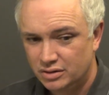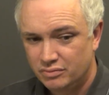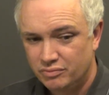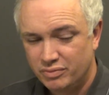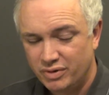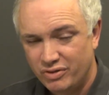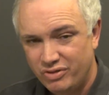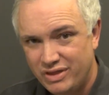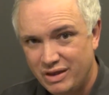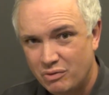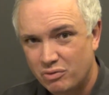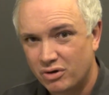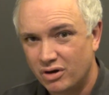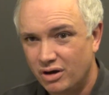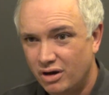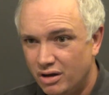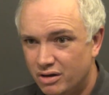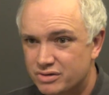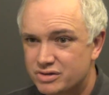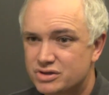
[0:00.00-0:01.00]
but they were
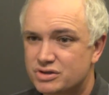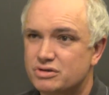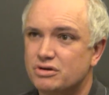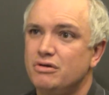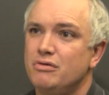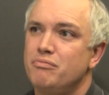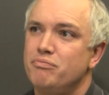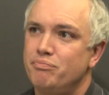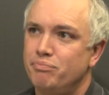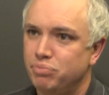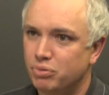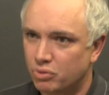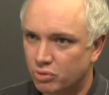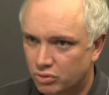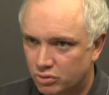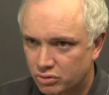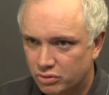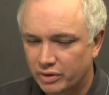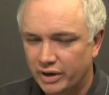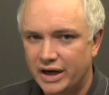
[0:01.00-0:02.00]
all so
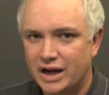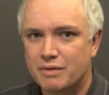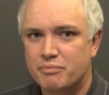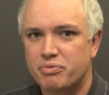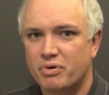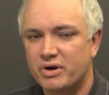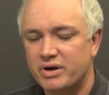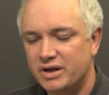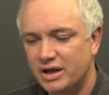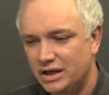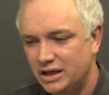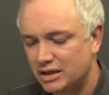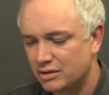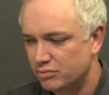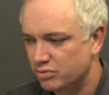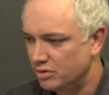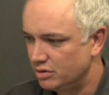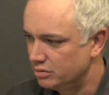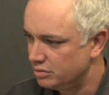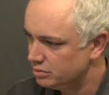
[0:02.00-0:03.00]
boring and
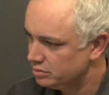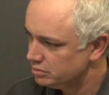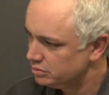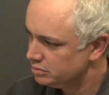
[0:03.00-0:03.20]
predictable.